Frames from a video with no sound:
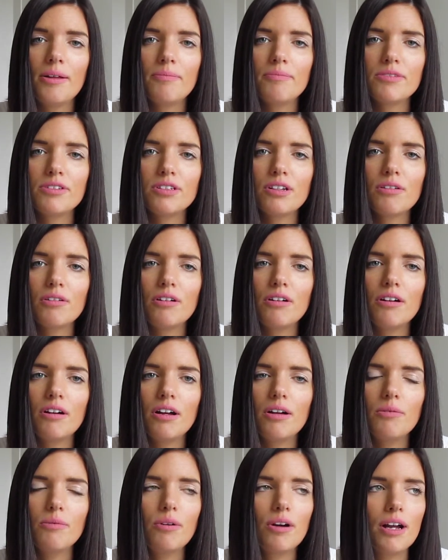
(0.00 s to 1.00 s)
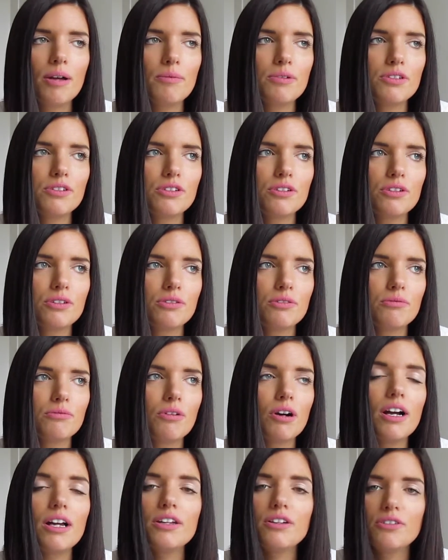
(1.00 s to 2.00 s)
So what
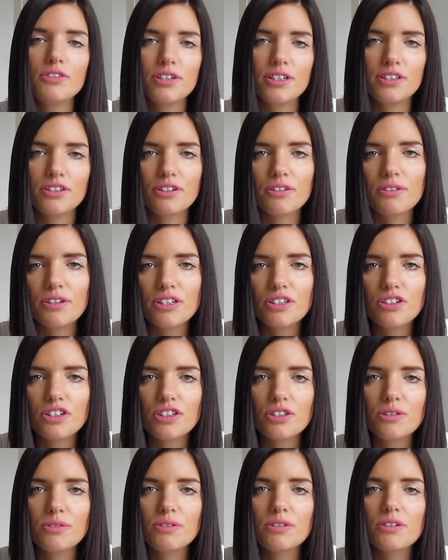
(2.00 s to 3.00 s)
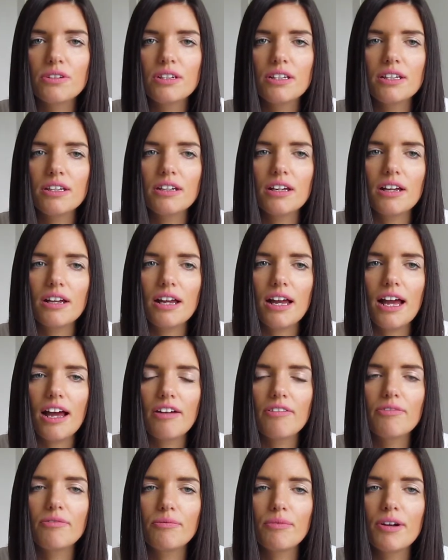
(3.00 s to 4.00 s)
I usually do is just
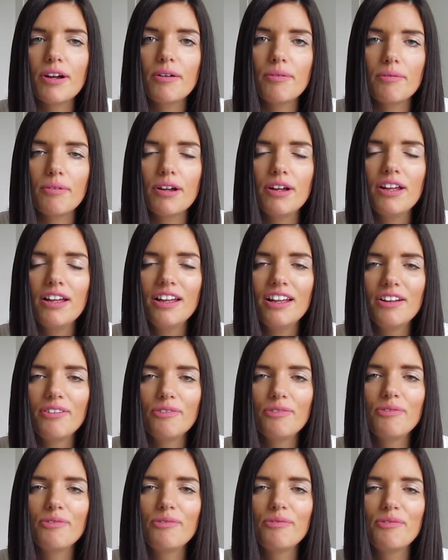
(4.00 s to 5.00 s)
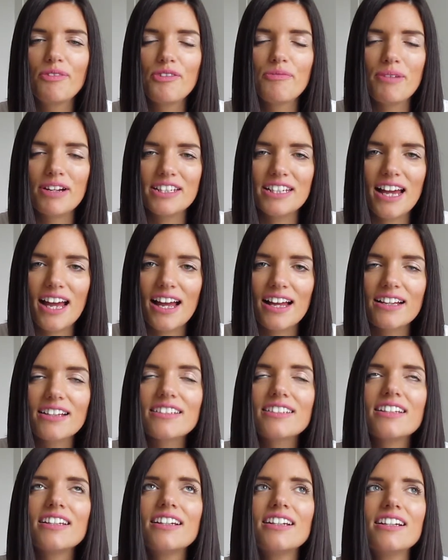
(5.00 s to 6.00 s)
have with my
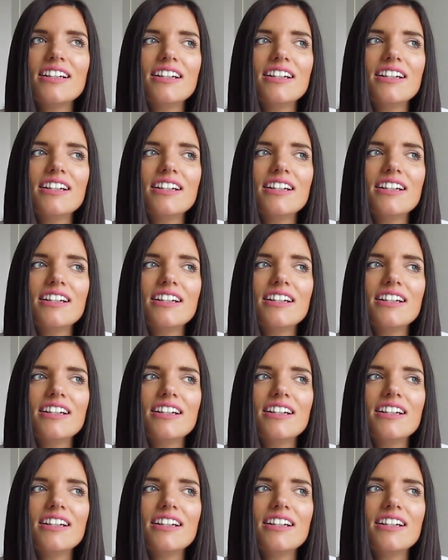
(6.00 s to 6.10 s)
tags,